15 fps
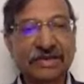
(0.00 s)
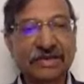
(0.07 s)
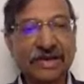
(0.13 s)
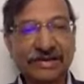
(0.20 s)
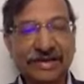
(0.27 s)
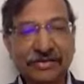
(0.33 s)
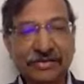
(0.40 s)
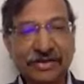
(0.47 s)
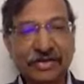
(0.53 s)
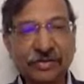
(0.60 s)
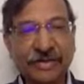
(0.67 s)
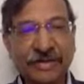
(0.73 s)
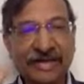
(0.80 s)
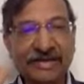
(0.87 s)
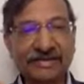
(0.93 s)
So I just
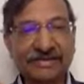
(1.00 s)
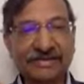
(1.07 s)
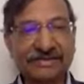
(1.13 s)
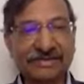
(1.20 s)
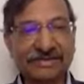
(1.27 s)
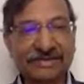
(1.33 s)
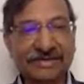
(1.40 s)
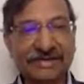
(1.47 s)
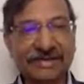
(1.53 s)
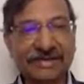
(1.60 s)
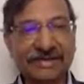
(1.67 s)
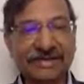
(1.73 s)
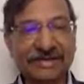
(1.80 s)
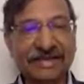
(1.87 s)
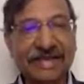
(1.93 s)
want to break
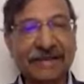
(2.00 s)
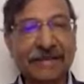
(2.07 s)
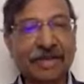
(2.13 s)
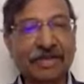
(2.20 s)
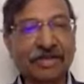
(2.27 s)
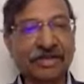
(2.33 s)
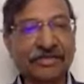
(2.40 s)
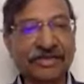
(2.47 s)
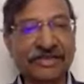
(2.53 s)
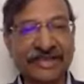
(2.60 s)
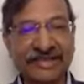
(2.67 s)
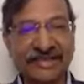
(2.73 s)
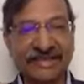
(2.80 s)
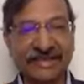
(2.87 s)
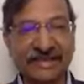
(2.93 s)
the etymology of
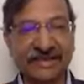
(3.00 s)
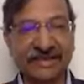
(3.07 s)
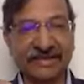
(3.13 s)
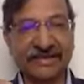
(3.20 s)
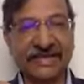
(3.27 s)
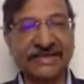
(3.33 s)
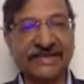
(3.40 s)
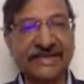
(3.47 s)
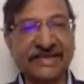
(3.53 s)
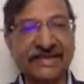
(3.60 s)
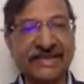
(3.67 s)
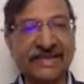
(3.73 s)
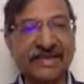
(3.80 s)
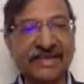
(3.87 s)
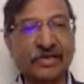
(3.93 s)
design thinking. Design
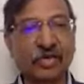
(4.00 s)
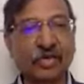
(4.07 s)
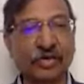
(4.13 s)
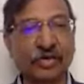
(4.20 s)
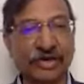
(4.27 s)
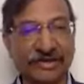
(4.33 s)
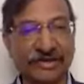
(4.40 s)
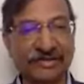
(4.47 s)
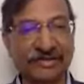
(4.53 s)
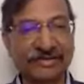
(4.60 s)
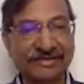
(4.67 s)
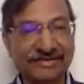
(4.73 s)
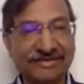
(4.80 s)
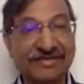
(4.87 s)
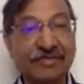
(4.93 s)
thinking is a 2-word.
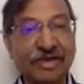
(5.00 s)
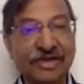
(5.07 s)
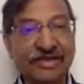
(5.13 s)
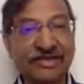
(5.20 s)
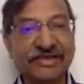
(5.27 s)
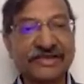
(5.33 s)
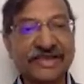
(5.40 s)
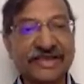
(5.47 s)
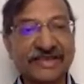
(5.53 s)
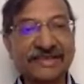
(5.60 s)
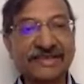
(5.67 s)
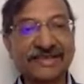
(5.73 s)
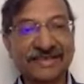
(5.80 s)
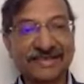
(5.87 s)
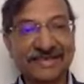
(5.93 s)
What is
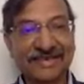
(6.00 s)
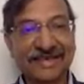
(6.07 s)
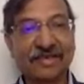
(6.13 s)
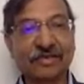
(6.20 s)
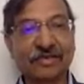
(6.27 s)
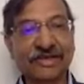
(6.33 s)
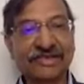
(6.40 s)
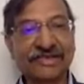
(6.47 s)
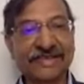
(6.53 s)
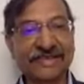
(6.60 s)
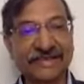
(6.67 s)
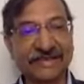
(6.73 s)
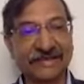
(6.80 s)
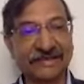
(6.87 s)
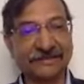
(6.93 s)
design and what is
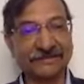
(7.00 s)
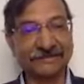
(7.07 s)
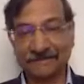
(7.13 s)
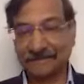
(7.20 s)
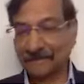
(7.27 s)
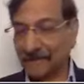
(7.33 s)
thinking?